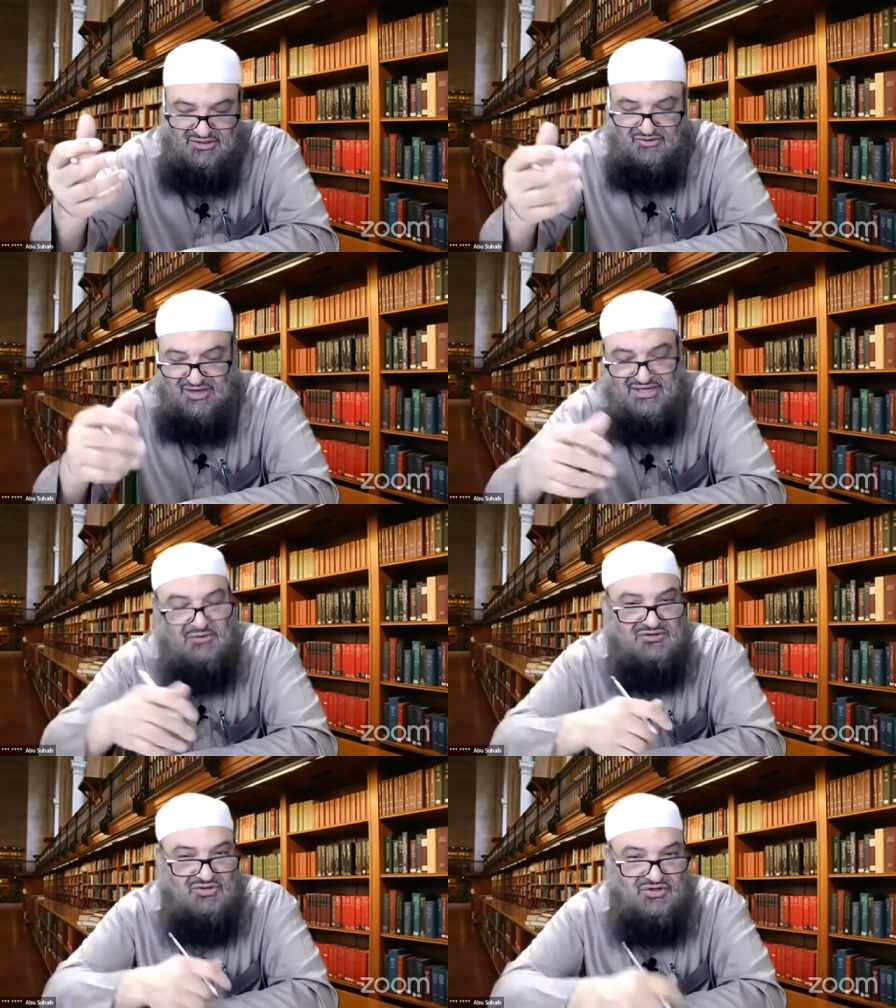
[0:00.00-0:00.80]
okay, and you
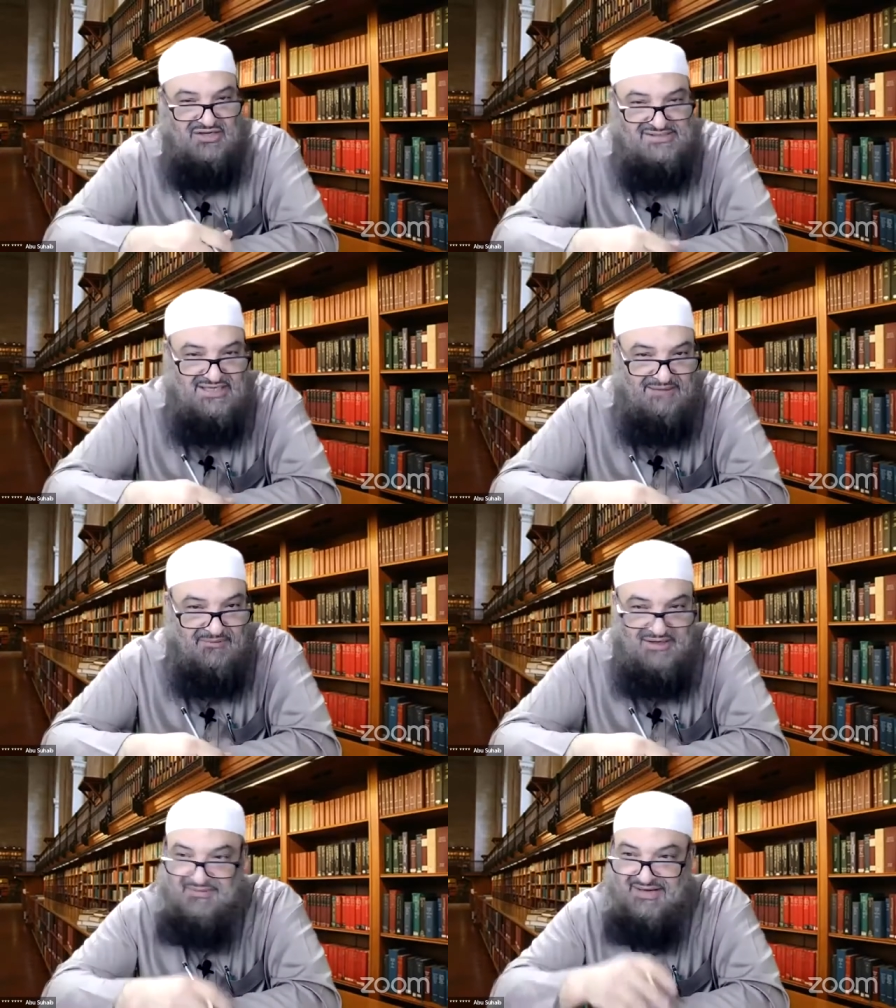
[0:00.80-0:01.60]
want to conceal
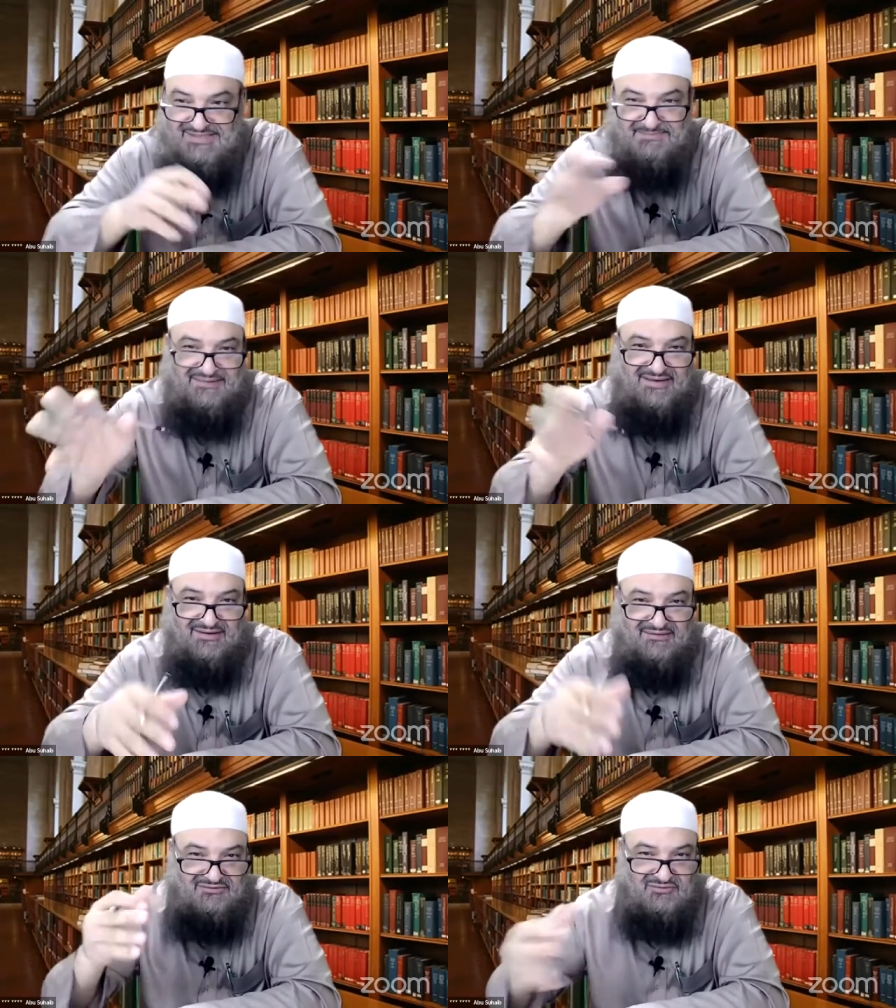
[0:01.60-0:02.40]
upon him, it's better
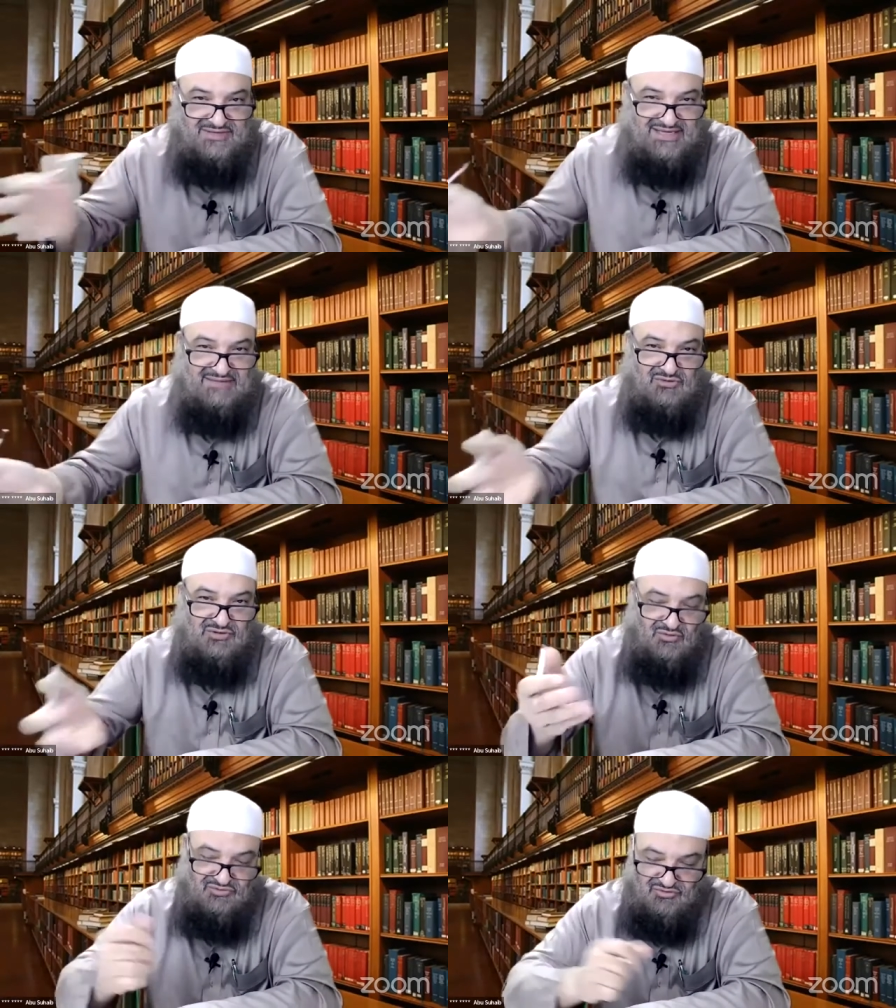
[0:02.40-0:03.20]
not to take him to
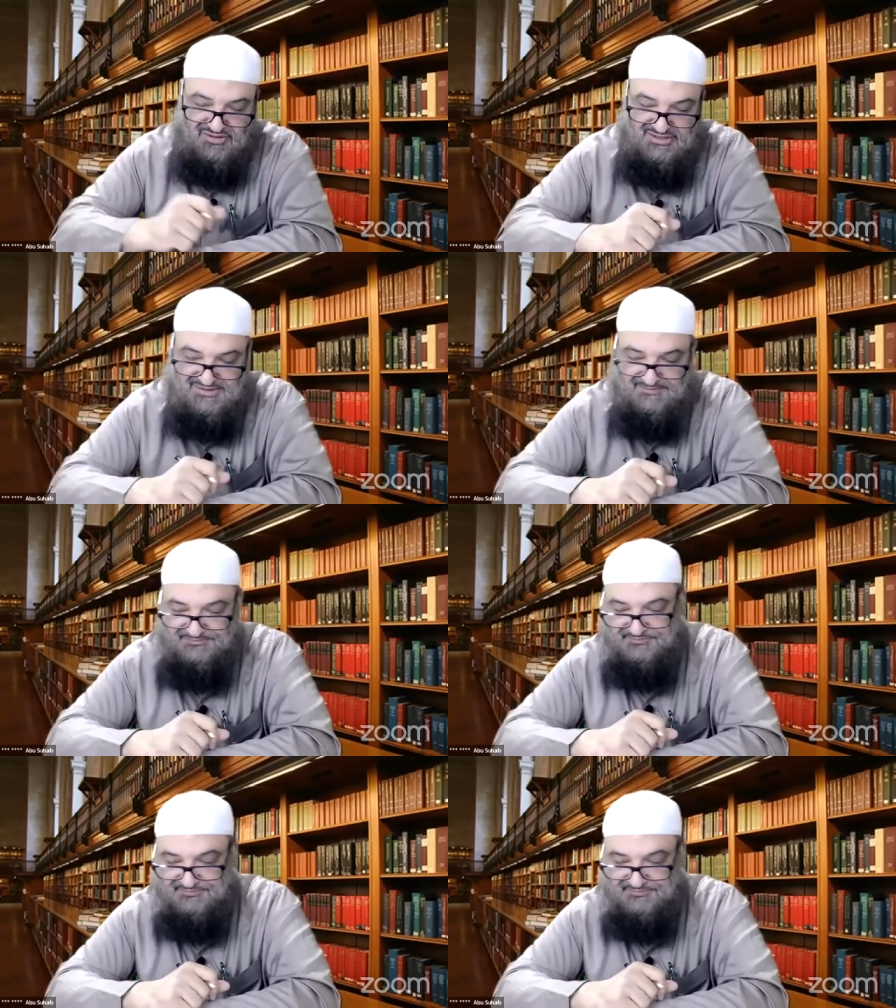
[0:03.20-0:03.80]
the authorities.